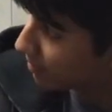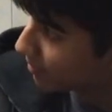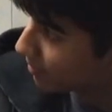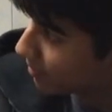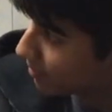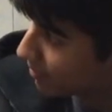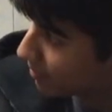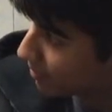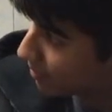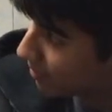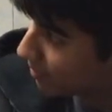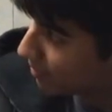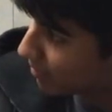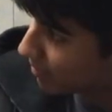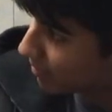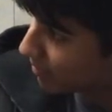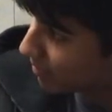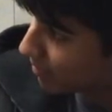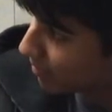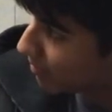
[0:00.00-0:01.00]

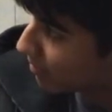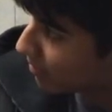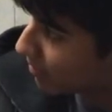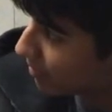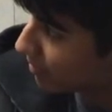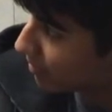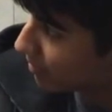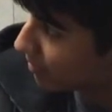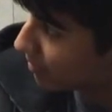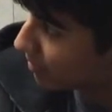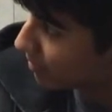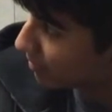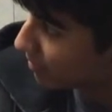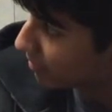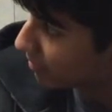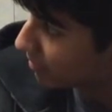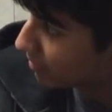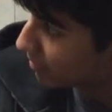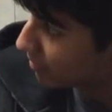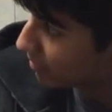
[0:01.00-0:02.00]

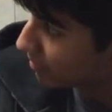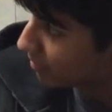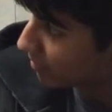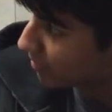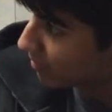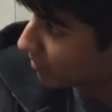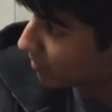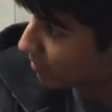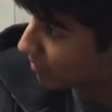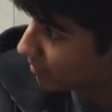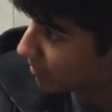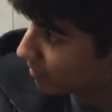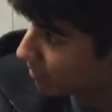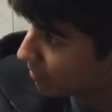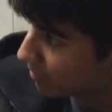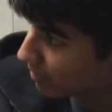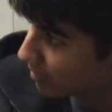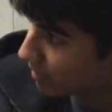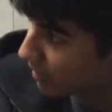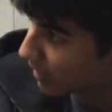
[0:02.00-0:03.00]

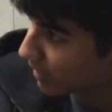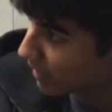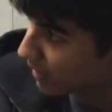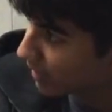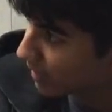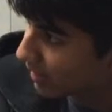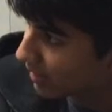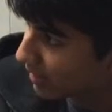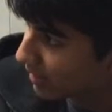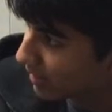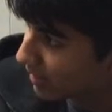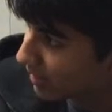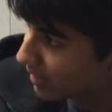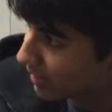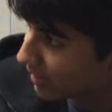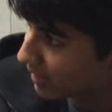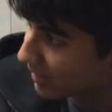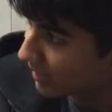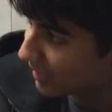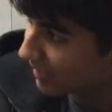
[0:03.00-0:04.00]

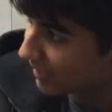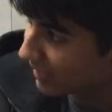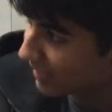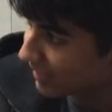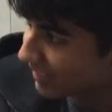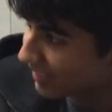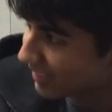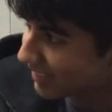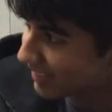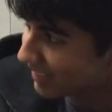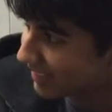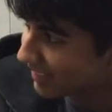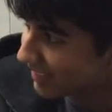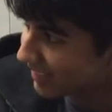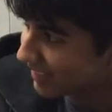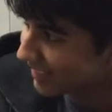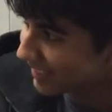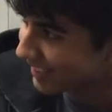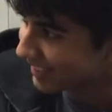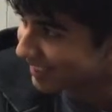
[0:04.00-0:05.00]

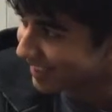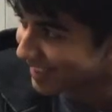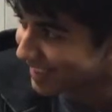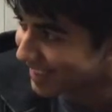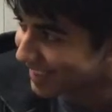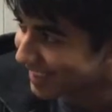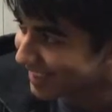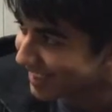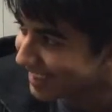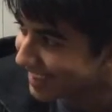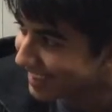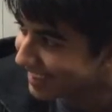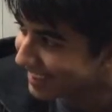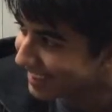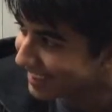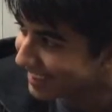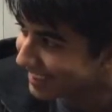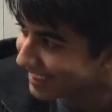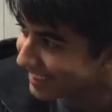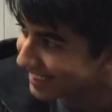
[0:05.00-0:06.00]

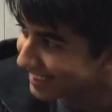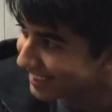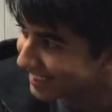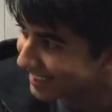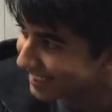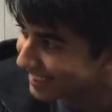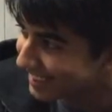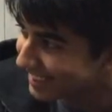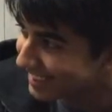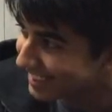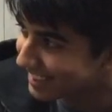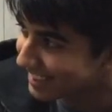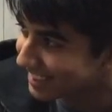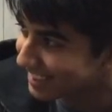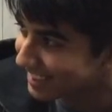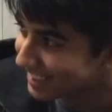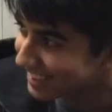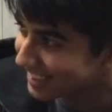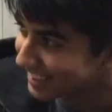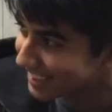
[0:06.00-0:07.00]

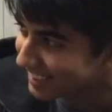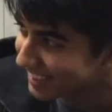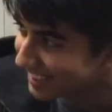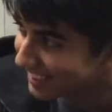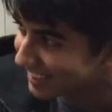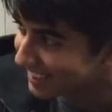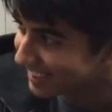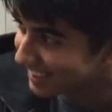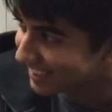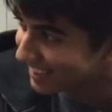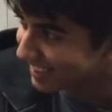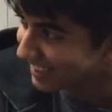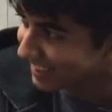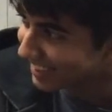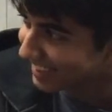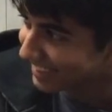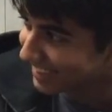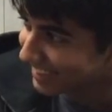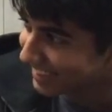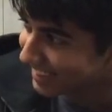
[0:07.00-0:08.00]

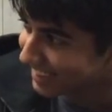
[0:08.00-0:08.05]
(not speaking)